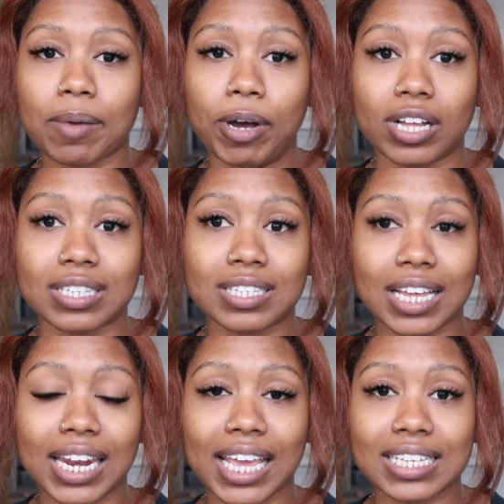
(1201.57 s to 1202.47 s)
them on
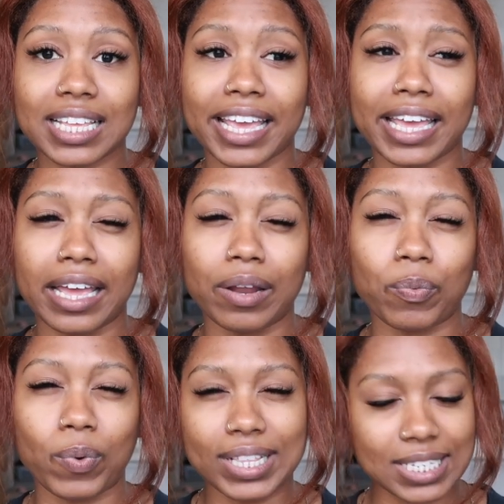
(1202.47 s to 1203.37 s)
Sundays
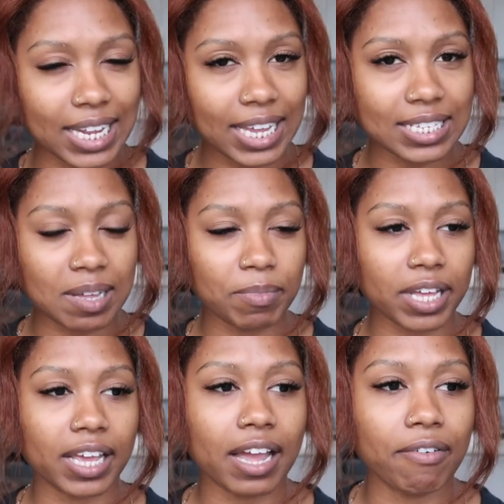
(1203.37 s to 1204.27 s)
and Wednesdays, I'm
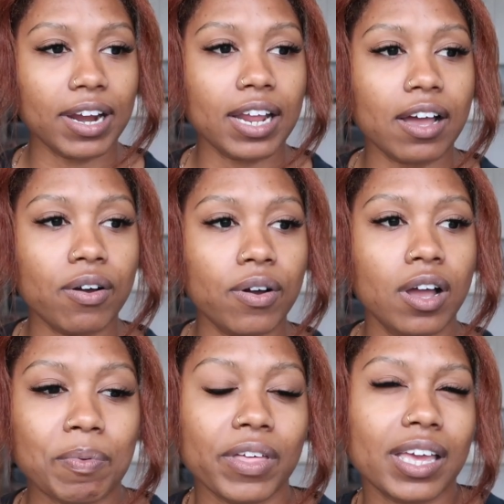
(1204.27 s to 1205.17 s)
looking at right now.
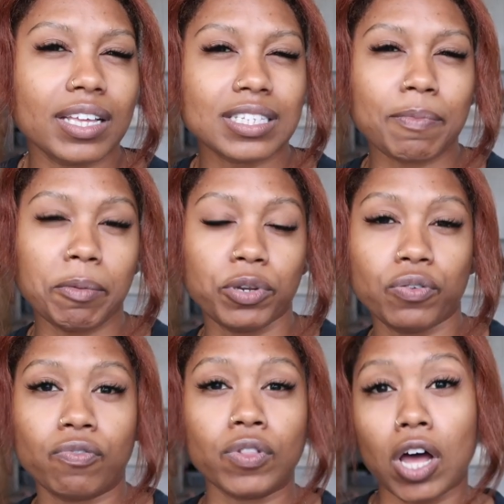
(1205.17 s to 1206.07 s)
I'm thinking to maybe
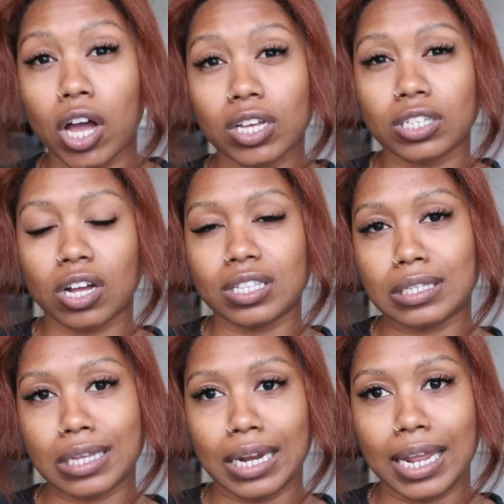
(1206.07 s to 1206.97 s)
do vlogs on
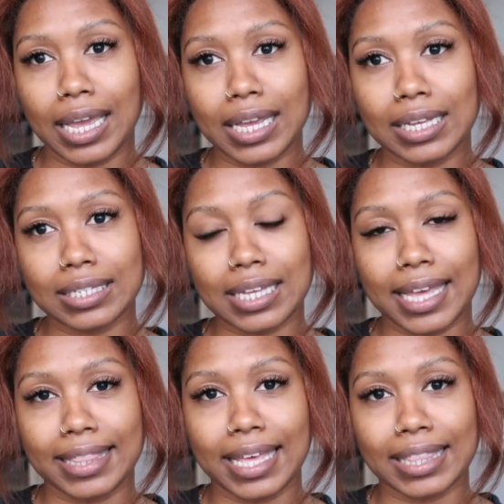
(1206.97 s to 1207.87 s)
Sundays
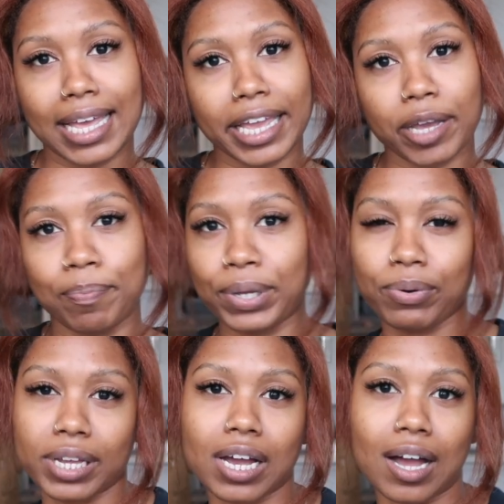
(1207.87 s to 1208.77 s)
and then like
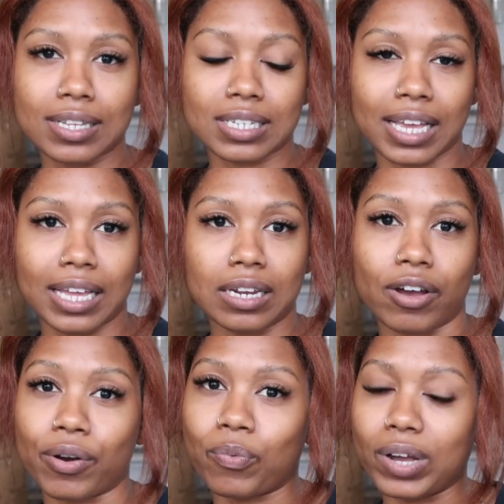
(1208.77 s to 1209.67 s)
beauty content
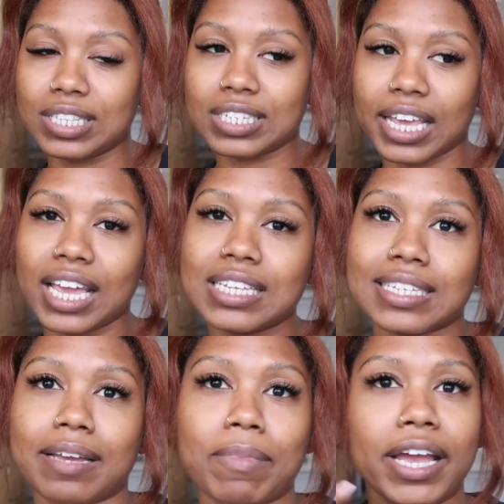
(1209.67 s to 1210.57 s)
on Wednesdays,
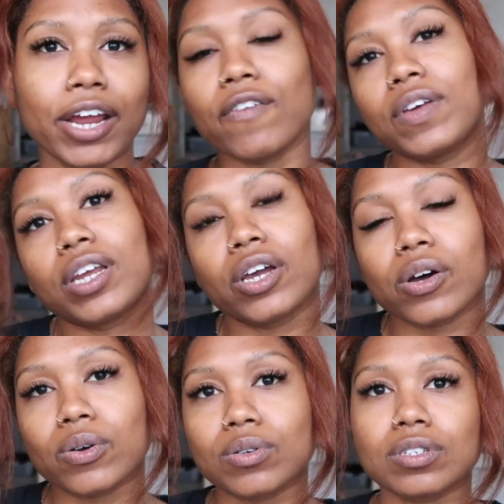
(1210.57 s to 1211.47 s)
like my hair
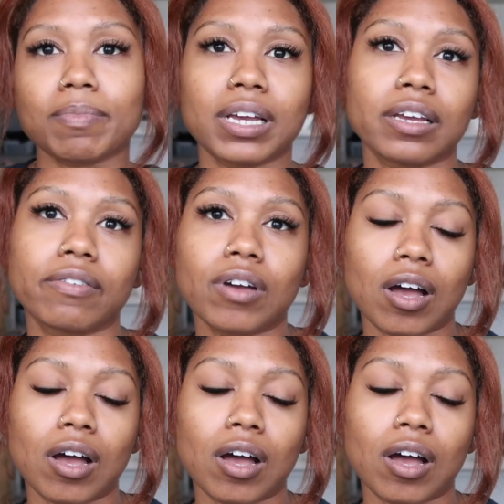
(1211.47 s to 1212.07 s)
videos, my